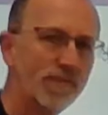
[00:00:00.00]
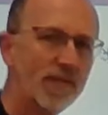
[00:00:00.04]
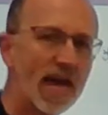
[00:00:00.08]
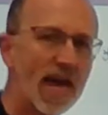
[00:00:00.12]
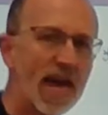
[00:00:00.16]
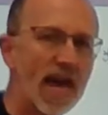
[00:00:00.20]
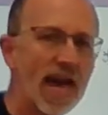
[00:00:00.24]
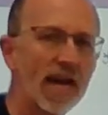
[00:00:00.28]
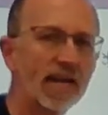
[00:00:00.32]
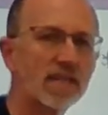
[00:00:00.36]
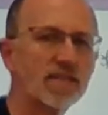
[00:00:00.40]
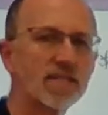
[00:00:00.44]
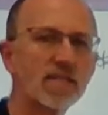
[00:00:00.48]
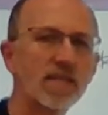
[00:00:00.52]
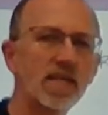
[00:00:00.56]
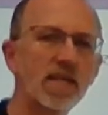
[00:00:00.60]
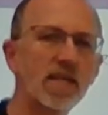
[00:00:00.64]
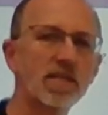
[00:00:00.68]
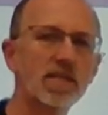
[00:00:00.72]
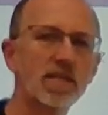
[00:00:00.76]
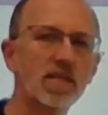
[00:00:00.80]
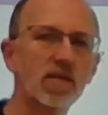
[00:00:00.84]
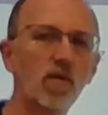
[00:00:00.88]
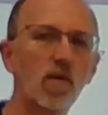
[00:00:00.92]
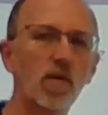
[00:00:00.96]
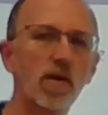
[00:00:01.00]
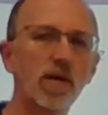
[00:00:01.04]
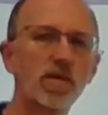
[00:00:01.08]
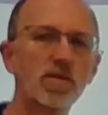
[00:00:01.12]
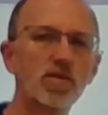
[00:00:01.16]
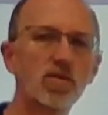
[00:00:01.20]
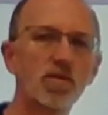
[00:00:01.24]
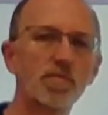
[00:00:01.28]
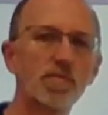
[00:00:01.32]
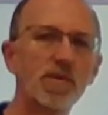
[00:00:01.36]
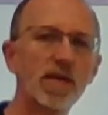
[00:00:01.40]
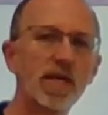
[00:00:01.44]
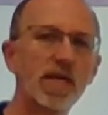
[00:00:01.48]
X is going
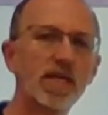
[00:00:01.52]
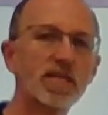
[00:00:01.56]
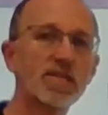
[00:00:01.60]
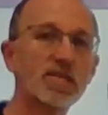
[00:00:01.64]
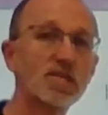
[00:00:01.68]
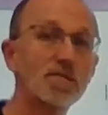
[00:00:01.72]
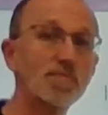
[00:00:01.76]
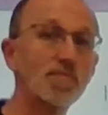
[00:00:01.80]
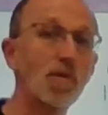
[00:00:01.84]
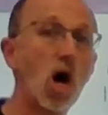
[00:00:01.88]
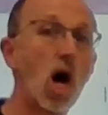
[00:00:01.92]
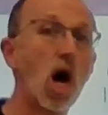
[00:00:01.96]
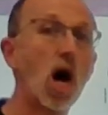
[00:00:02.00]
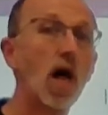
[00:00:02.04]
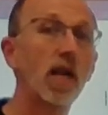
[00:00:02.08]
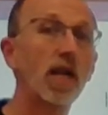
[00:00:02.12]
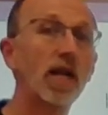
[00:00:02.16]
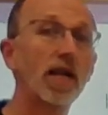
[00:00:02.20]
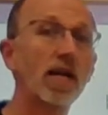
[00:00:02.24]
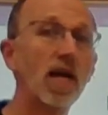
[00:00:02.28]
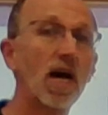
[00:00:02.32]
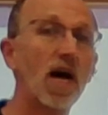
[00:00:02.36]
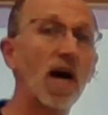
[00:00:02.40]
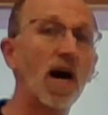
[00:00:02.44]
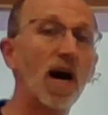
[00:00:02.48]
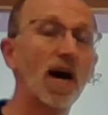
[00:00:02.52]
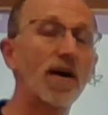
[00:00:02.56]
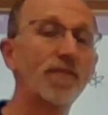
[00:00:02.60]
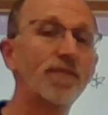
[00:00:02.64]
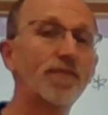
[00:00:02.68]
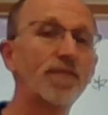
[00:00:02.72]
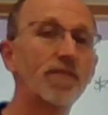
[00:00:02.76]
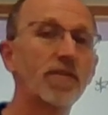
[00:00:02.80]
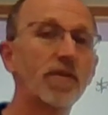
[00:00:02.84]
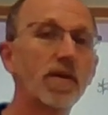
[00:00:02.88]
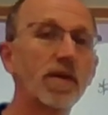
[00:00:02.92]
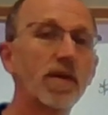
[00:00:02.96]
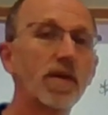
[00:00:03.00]
to be small enough